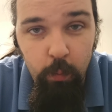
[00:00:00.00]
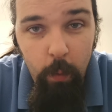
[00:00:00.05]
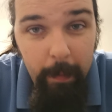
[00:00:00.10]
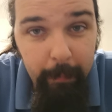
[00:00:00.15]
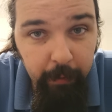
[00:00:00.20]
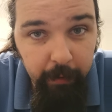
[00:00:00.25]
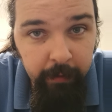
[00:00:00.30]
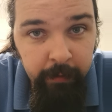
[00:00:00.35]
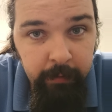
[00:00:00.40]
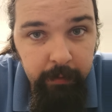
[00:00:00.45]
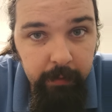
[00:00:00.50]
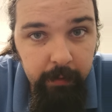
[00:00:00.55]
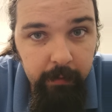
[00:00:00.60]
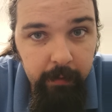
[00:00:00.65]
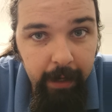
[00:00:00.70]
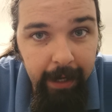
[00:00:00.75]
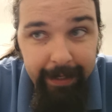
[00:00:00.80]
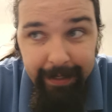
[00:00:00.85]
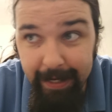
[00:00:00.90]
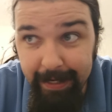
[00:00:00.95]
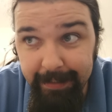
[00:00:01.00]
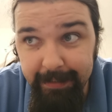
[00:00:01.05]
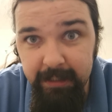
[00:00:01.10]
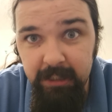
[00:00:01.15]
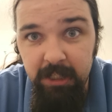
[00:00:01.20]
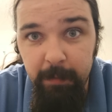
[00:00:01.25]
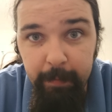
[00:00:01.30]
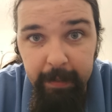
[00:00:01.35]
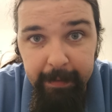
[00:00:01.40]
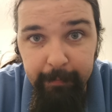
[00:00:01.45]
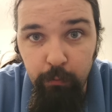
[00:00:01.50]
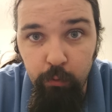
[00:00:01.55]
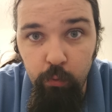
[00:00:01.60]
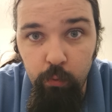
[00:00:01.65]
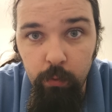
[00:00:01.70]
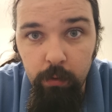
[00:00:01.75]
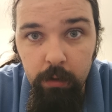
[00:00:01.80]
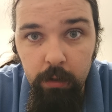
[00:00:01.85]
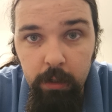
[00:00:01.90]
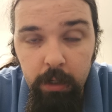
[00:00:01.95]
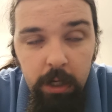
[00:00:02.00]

weapon against the people